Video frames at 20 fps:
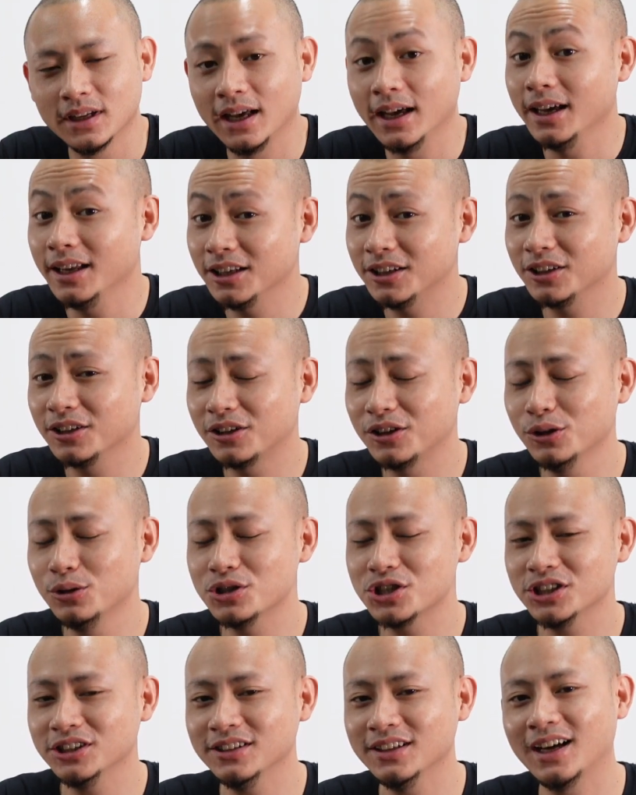In
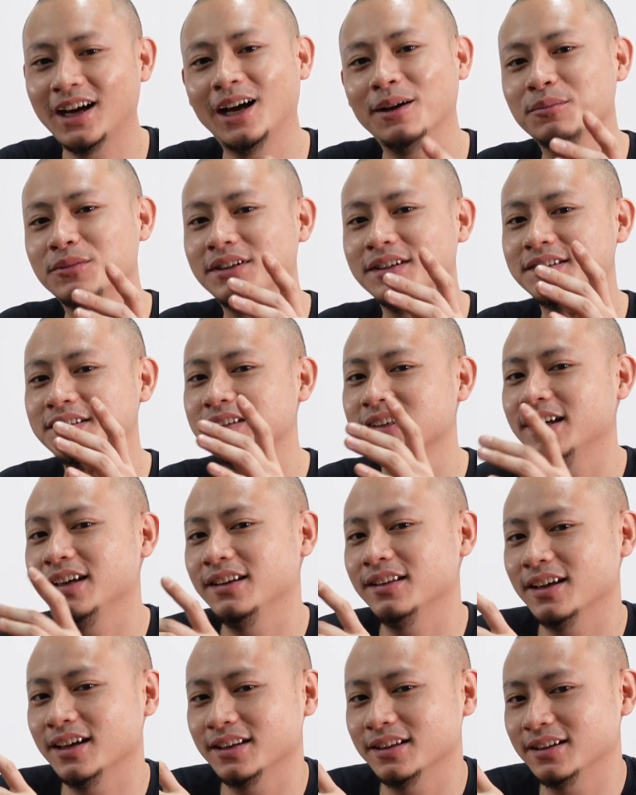conclusion, I'm gonna say
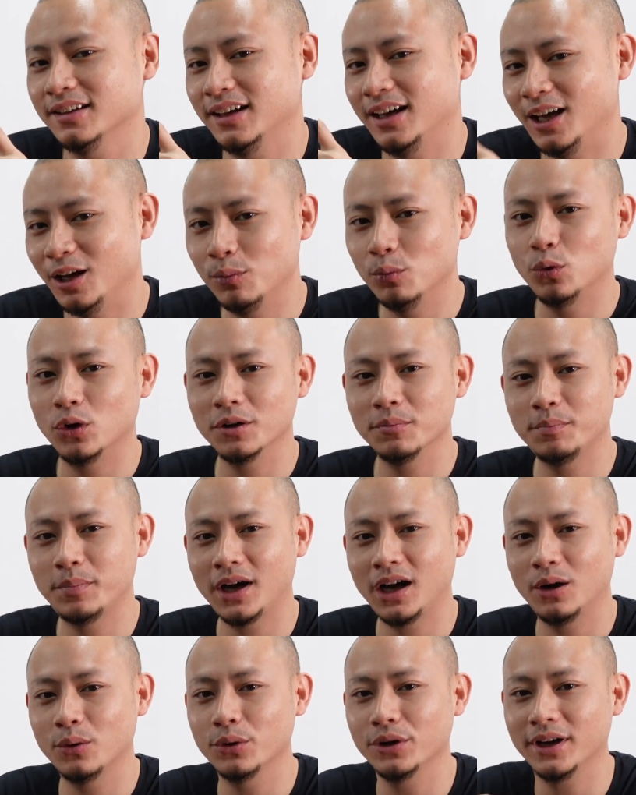that the M1
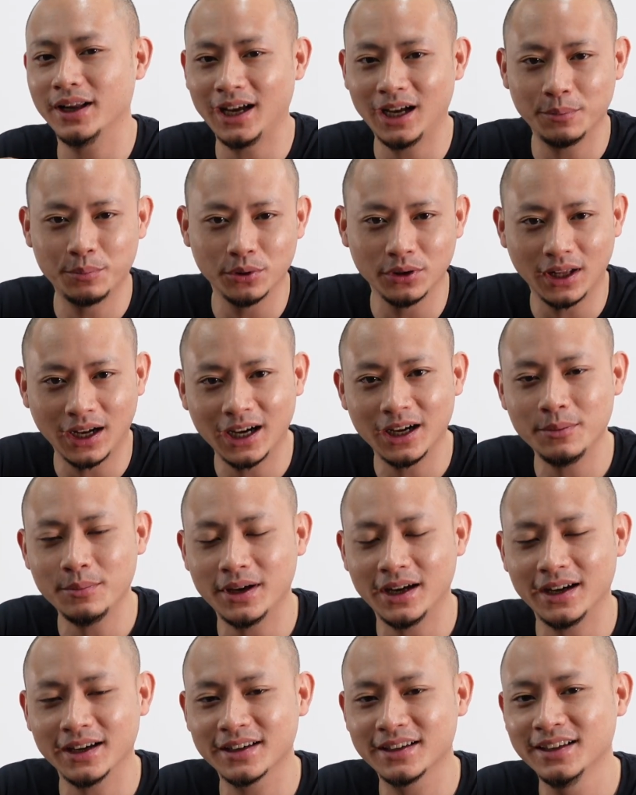powered Apple
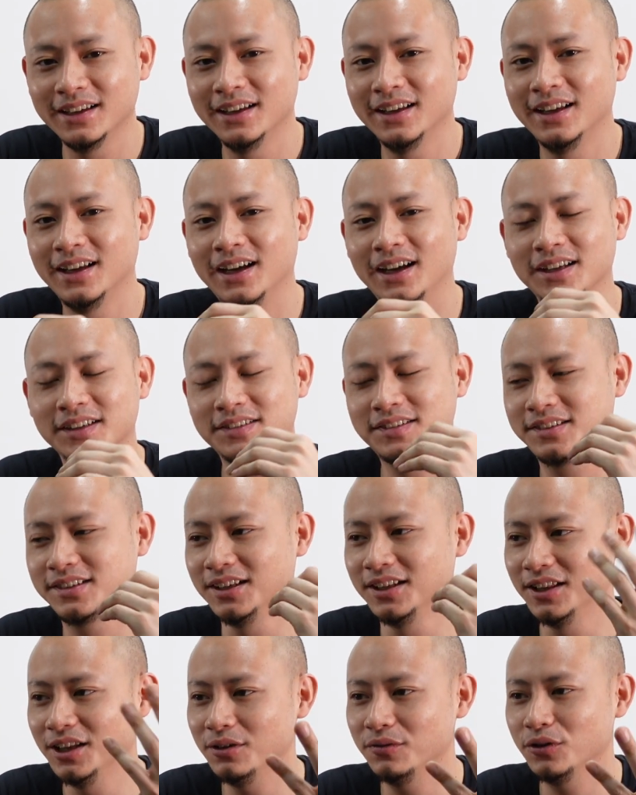iMac has
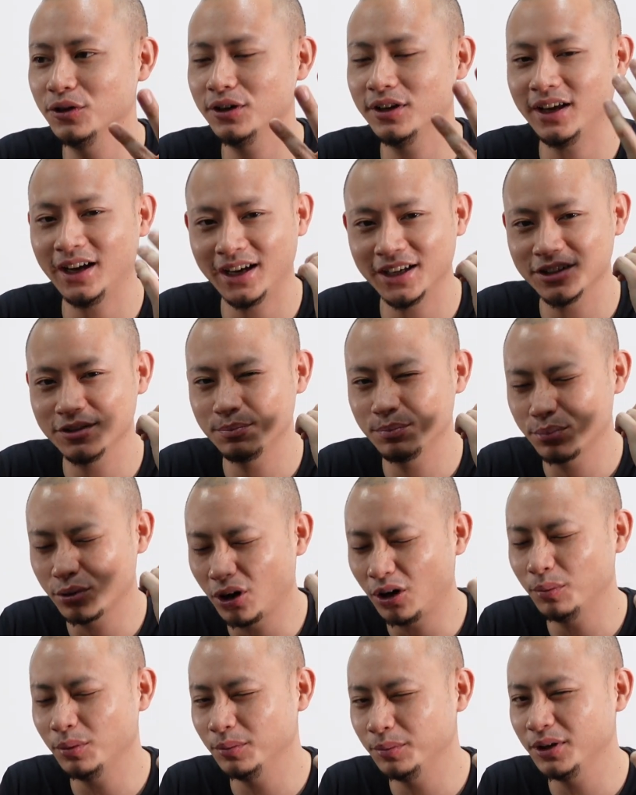delivered and
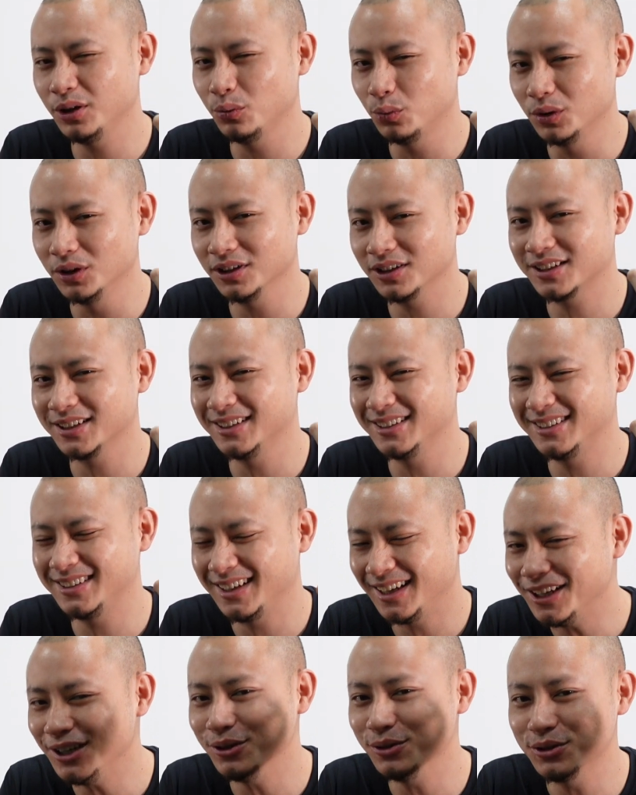probably will
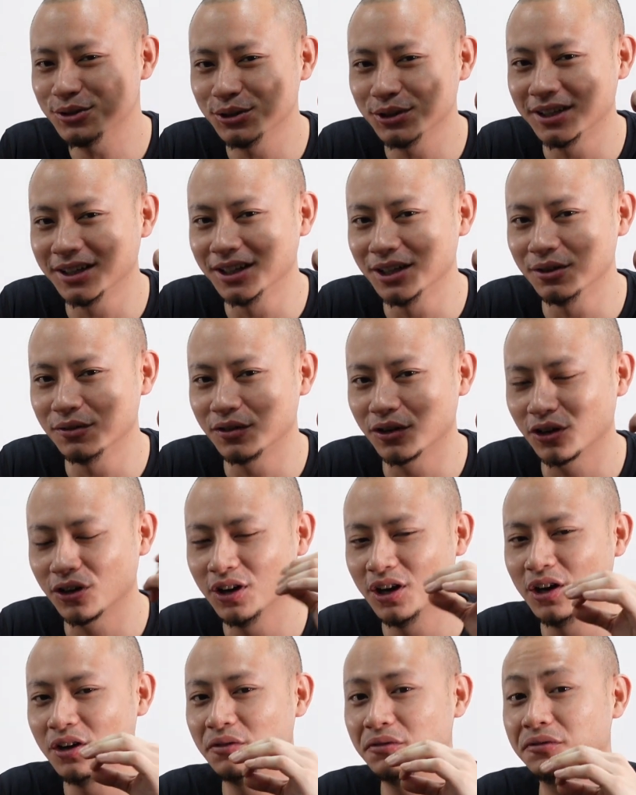continue to deliver
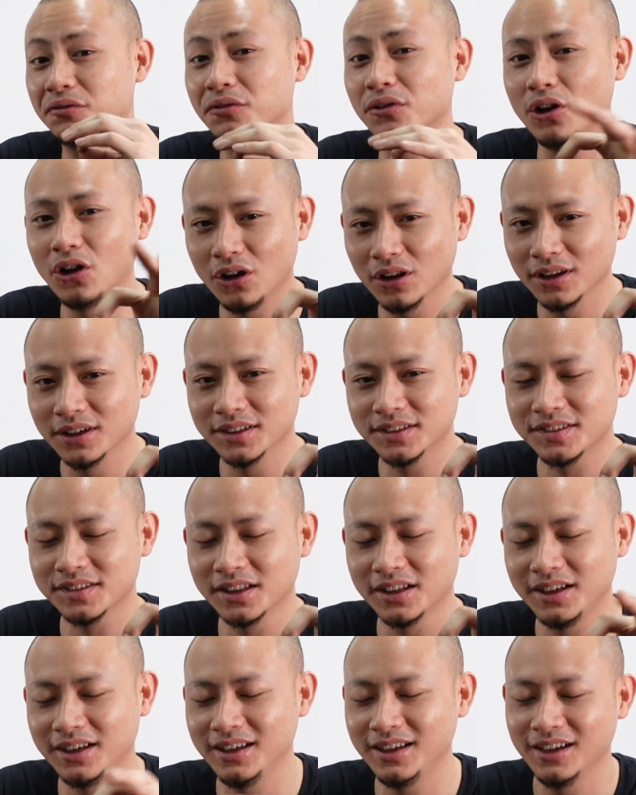
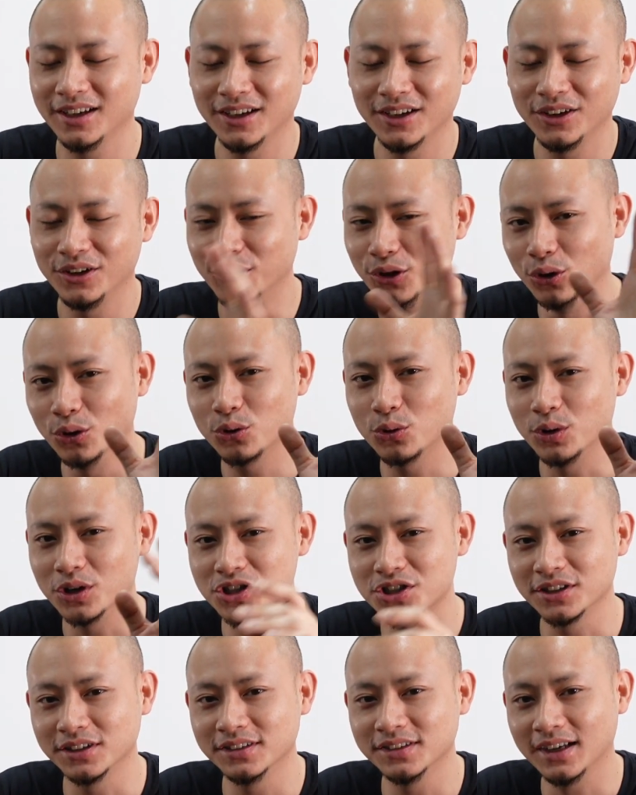flawlessly, no
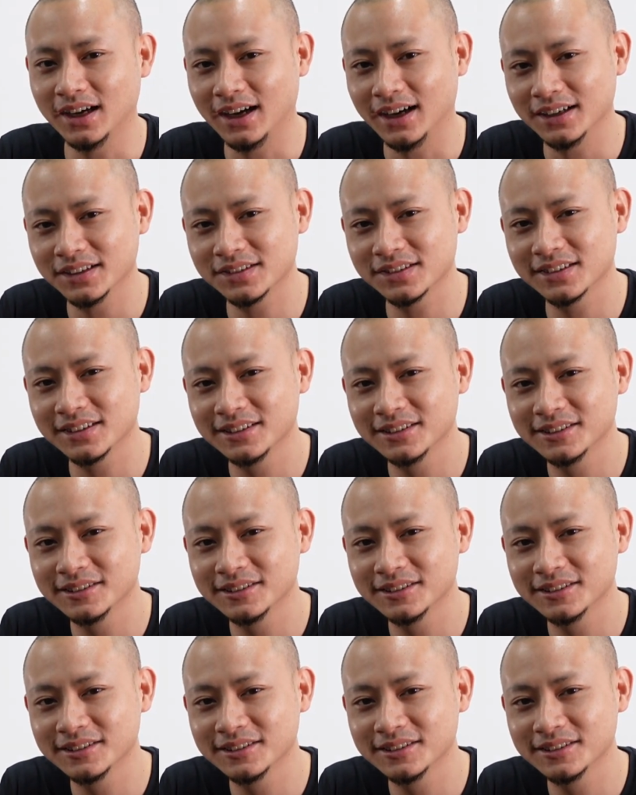questions asked.